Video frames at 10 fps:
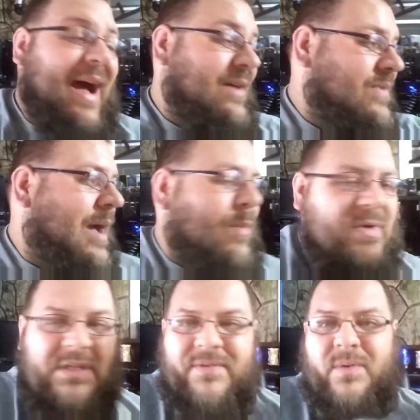I've got
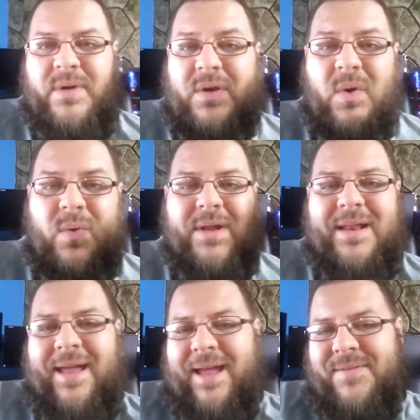most of it
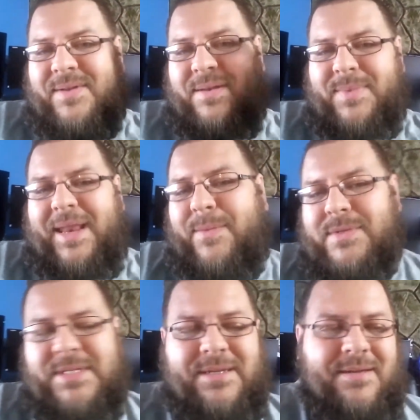recorded. I haven't been
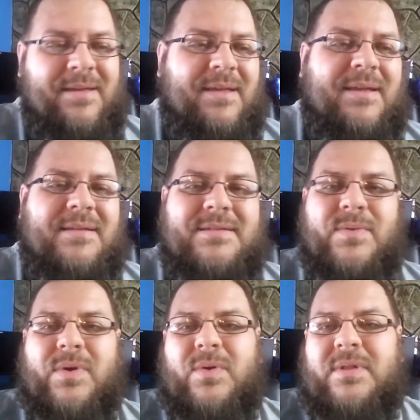able to,
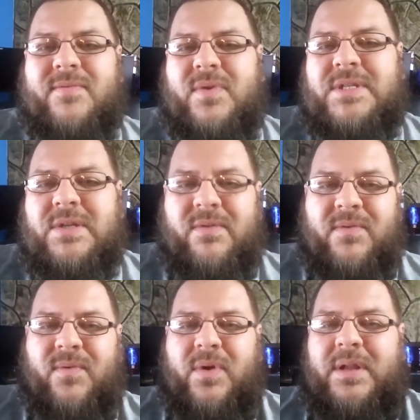to record the
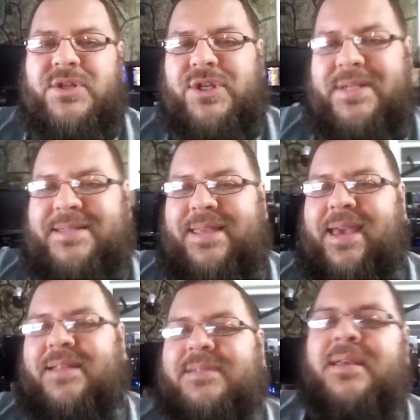voiceover for it just
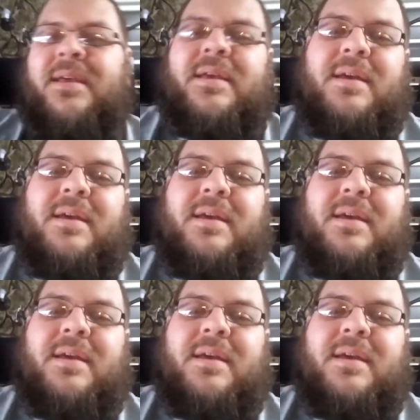yet.